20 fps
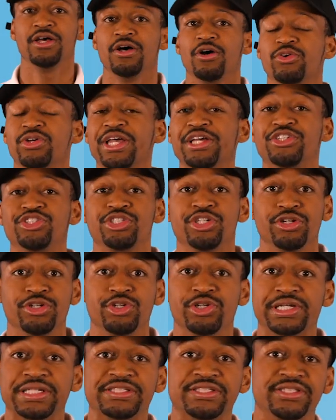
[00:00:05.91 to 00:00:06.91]
Okay, sure,
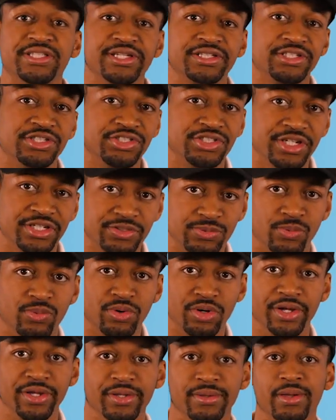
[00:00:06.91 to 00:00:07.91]
you can stick to just
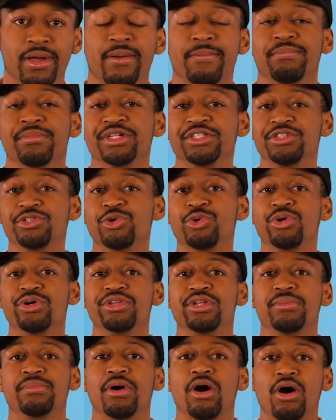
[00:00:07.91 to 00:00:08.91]
one, but
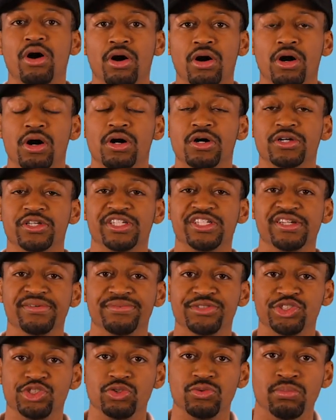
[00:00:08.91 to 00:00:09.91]
doing them all
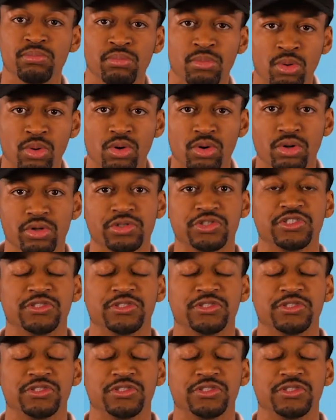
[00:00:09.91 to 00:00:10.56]
gives you more